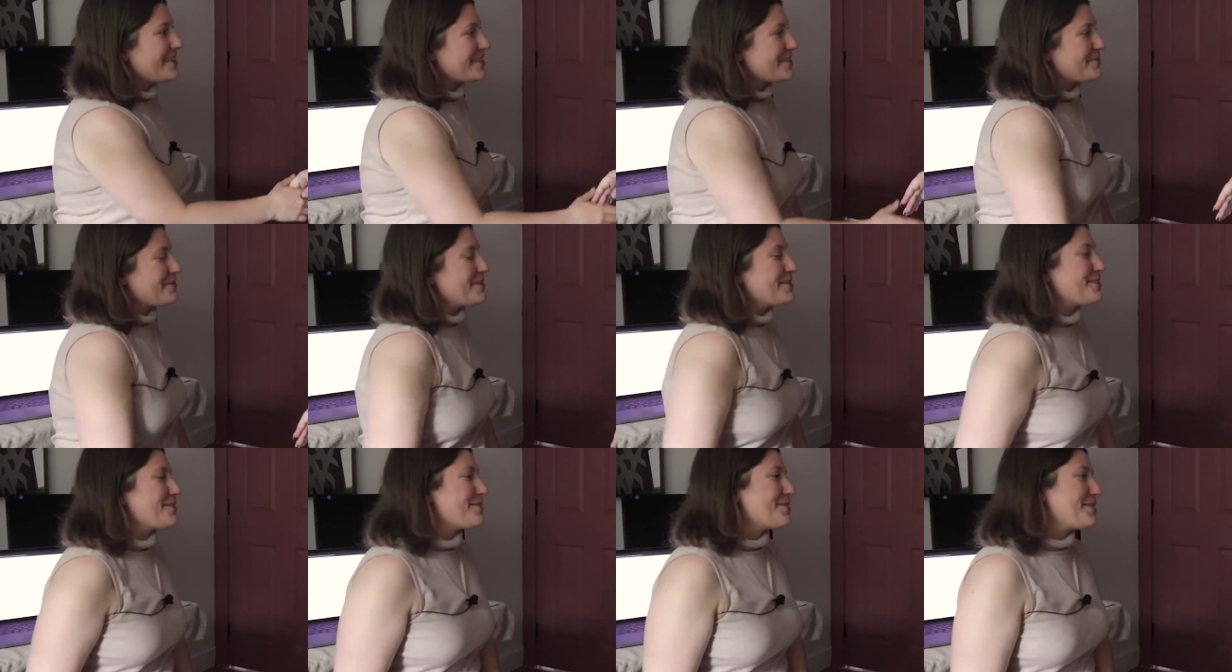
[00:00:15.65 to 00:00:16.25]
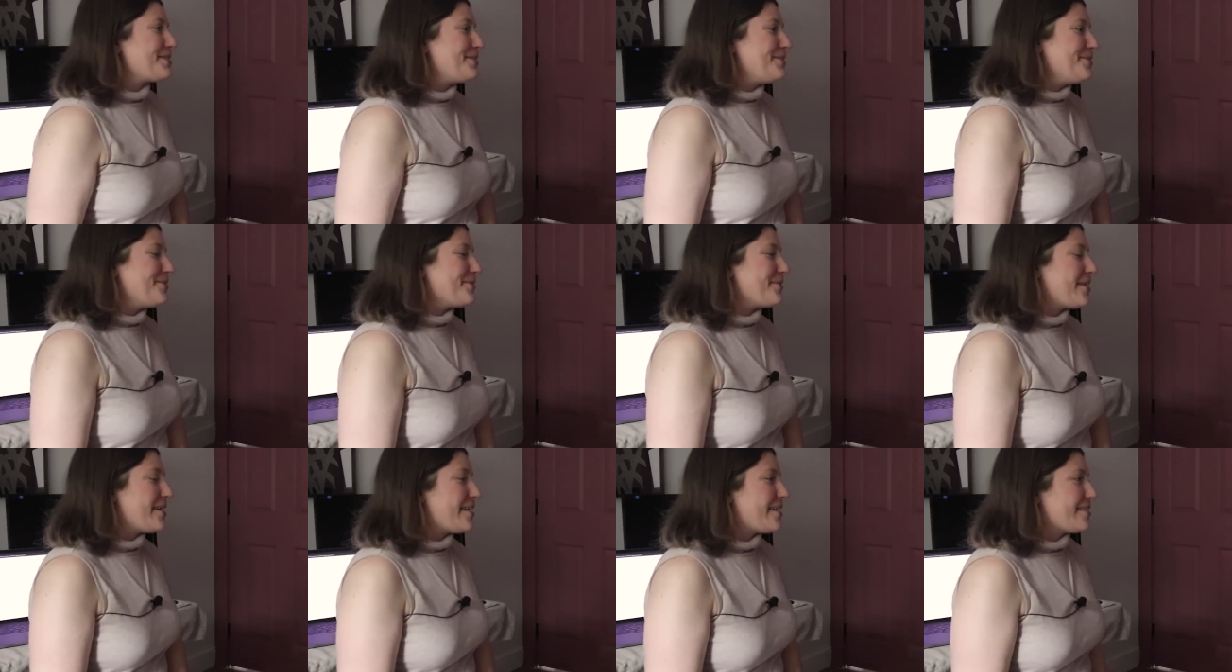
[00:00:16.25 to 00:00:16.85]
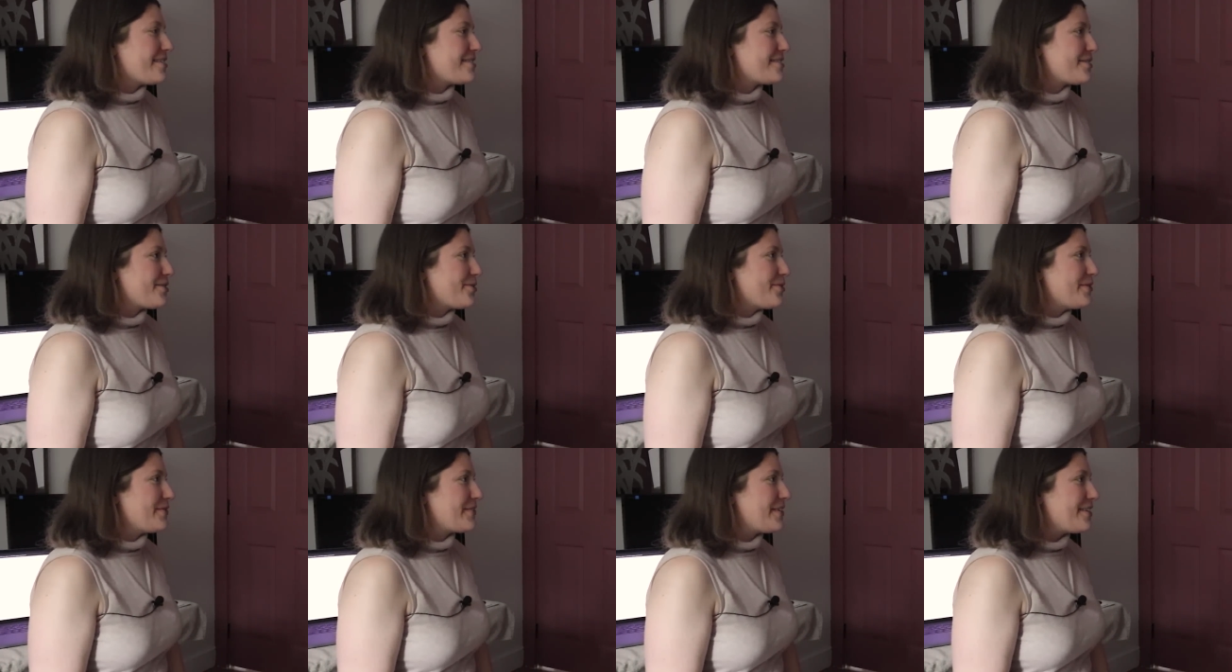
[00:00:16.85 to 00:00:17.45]
Nice to meet you too. So
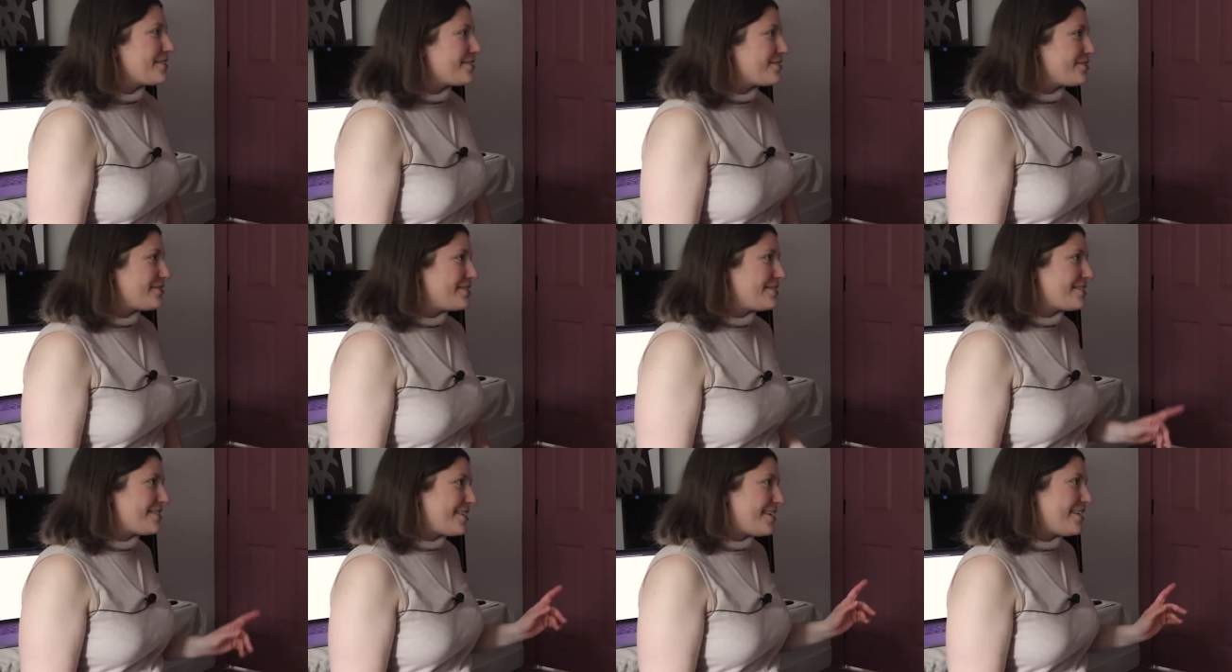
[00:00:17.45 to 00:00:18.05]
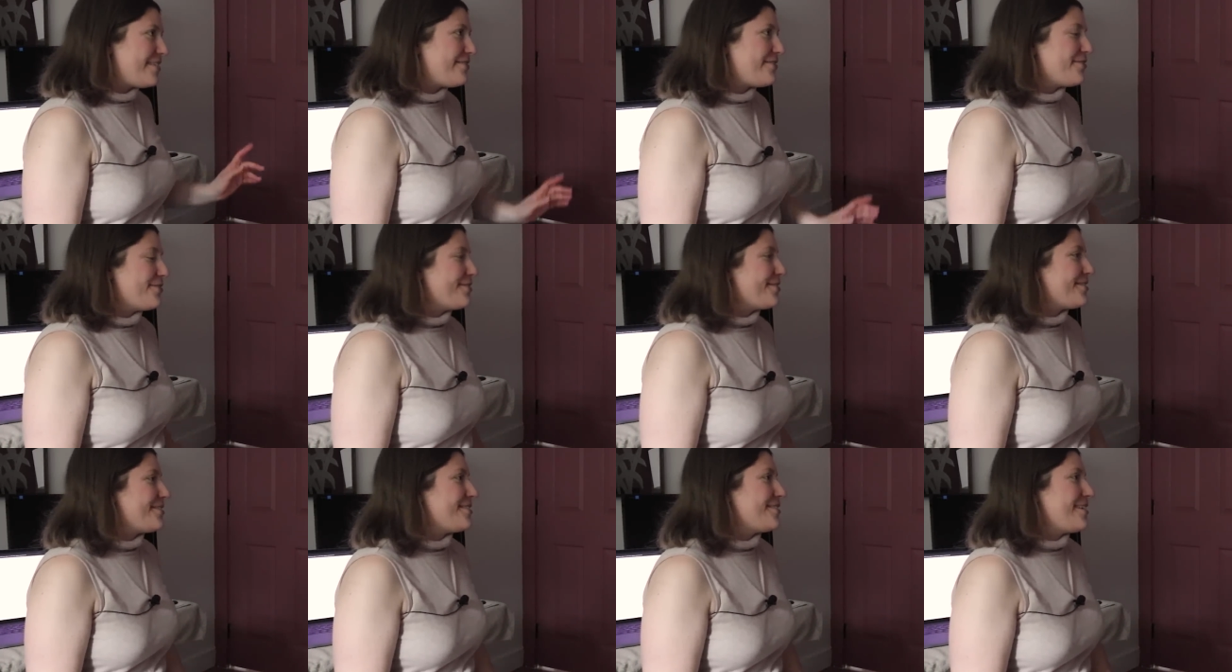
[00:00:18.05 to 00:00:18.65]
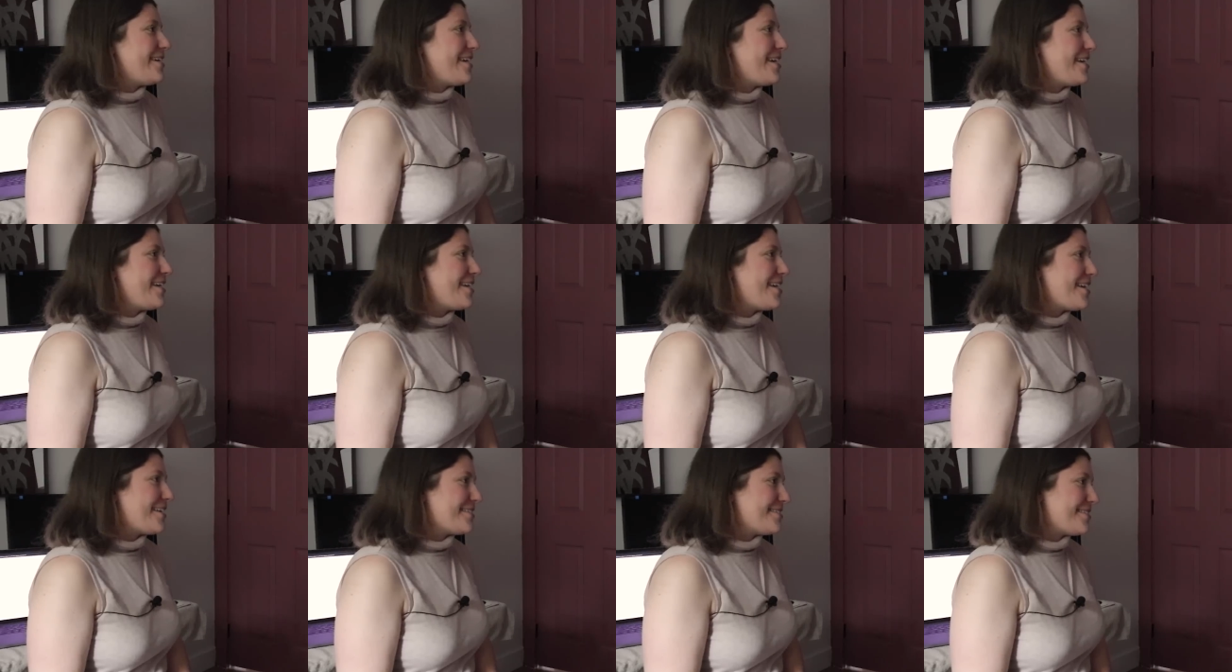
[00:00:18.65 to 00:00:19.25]
we've got you in today for a
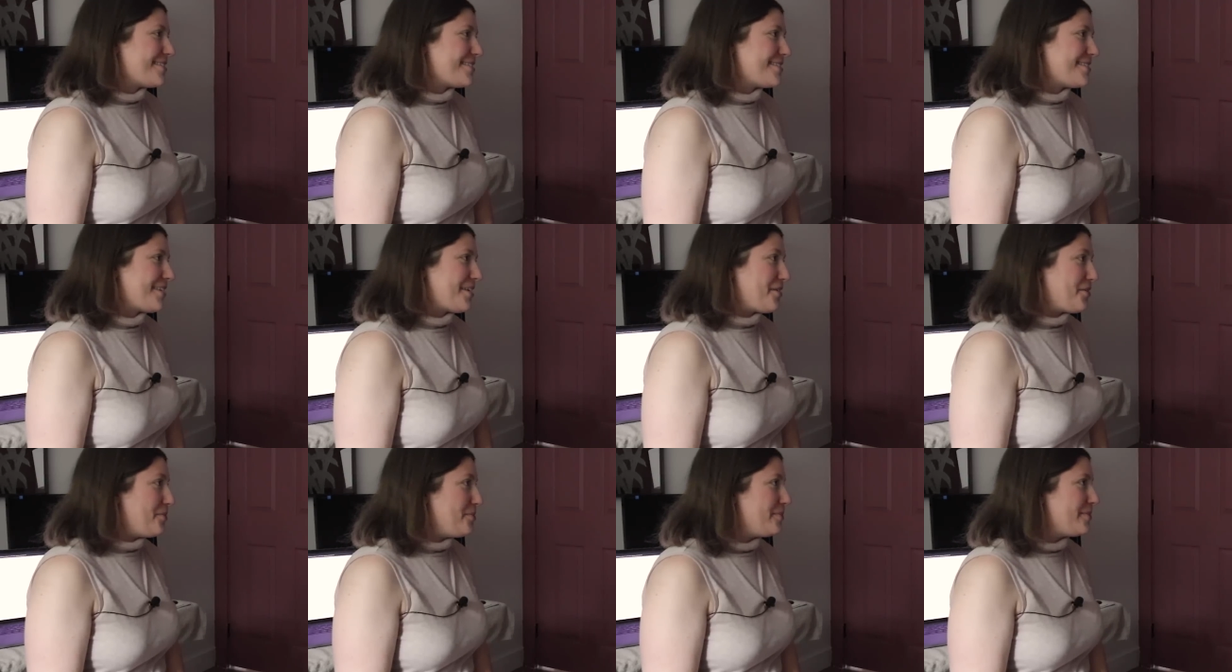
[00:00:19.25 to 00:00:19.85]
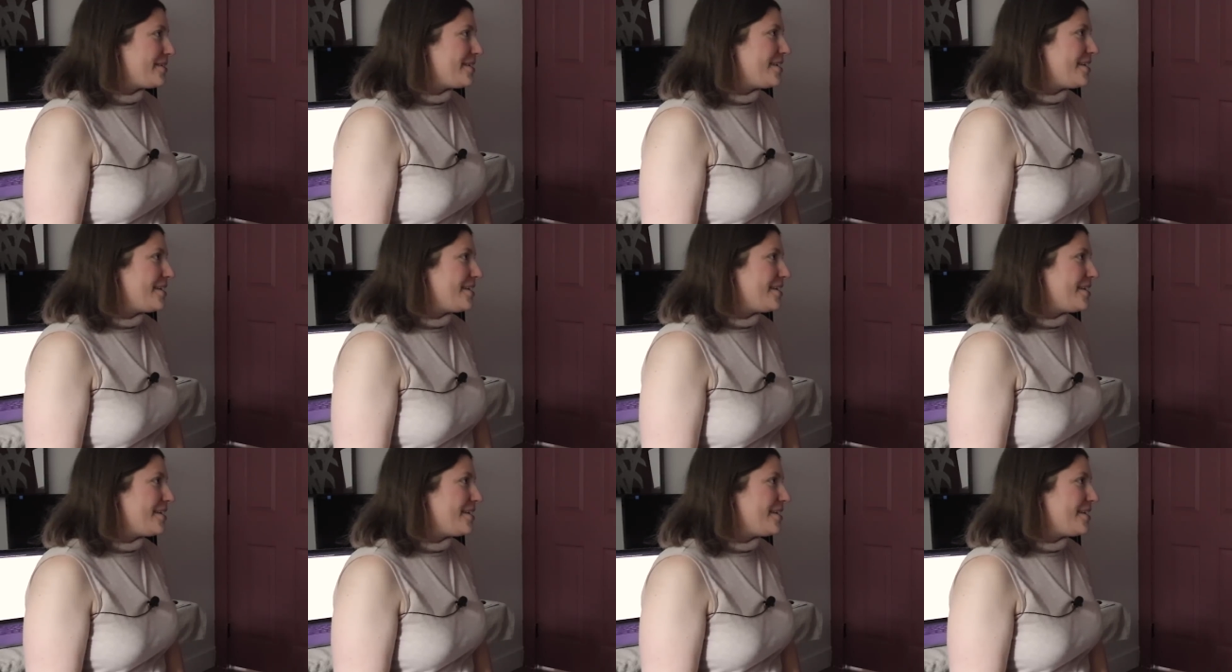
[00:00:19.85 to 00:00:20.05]
HENT exam.